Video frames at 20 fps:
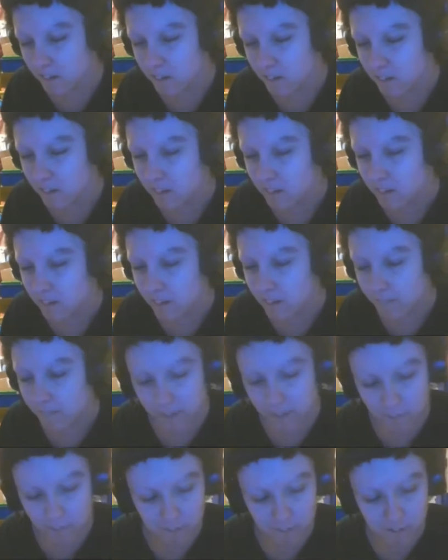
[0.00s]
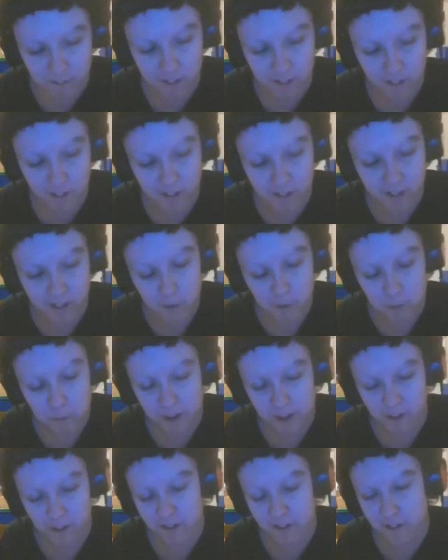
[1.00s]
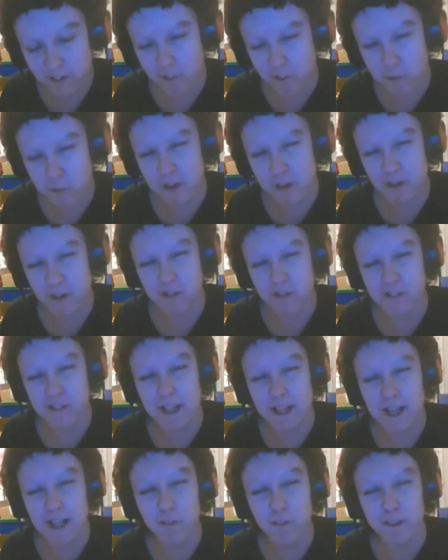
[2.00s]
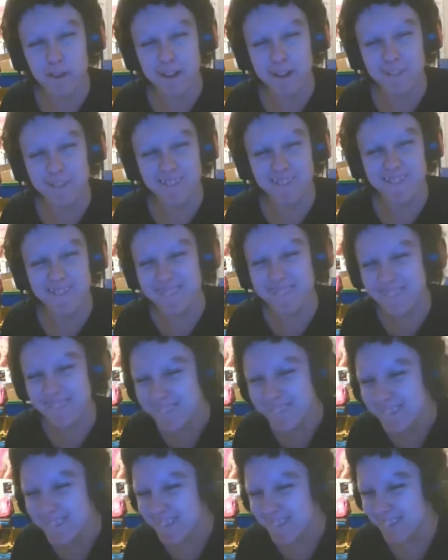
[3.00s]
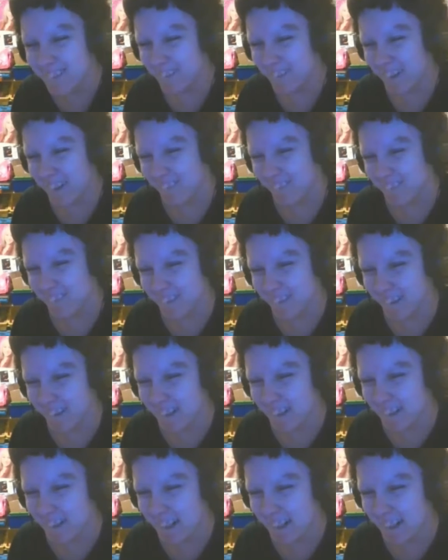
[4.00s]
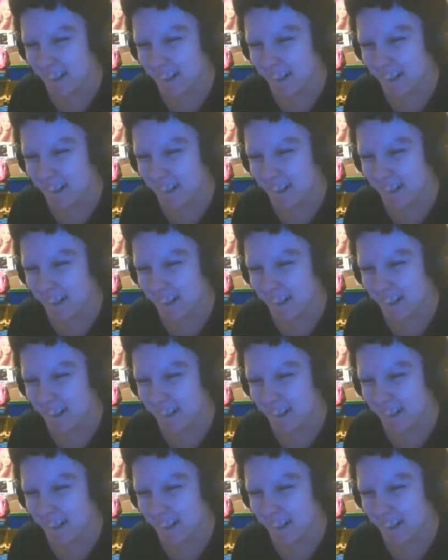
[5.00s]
That was easy. It's just press the down arrow, apparently now.